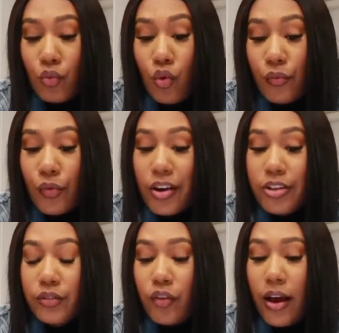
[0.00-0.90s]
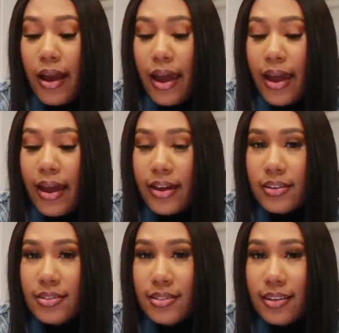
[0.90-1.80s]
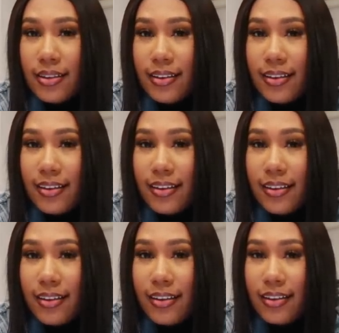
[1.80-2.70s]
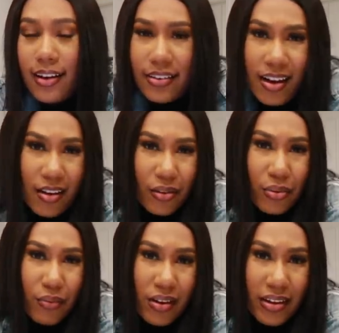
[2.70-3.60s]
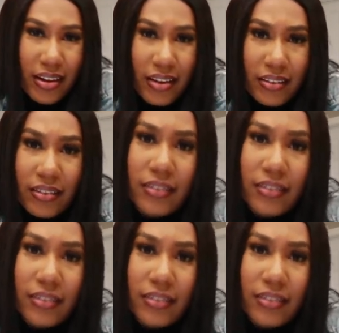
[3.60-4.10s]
going for as far as, are y'all crooked?